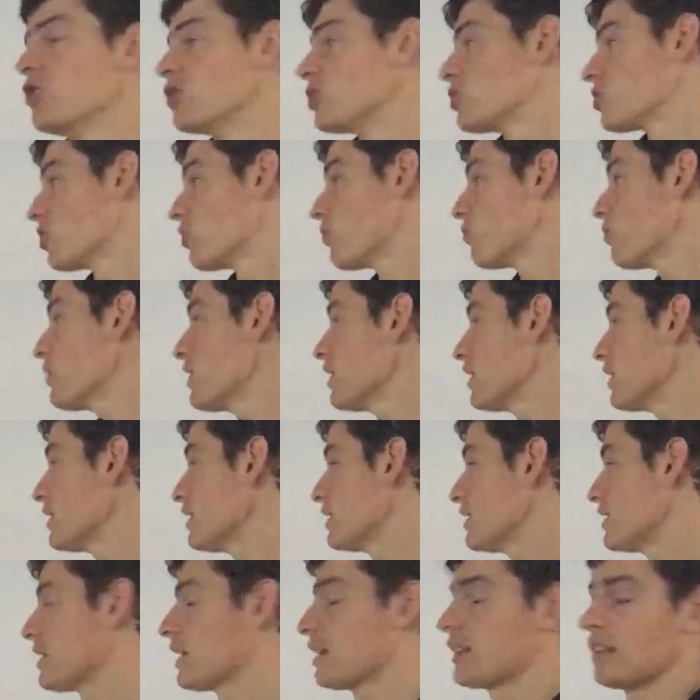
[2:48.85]
So
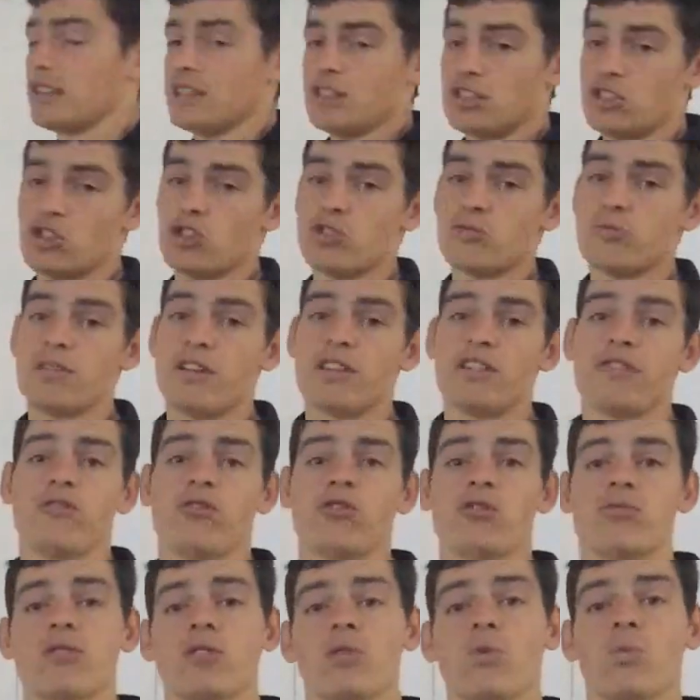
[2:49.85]
realistically, this should be
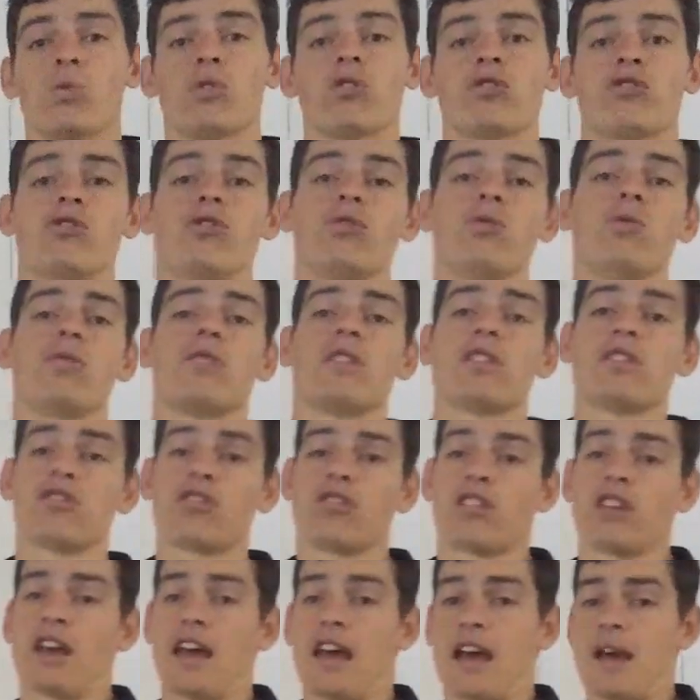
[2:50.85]
informing what you think is
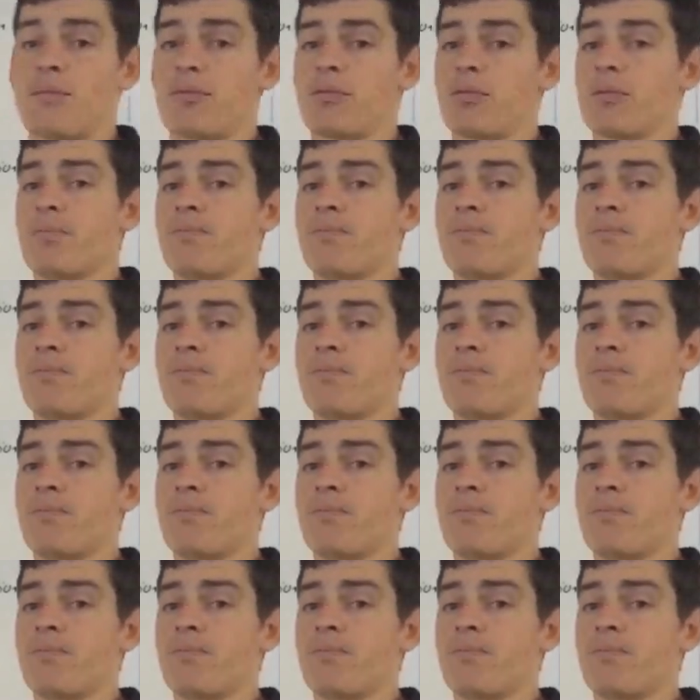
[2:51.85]
going to happen.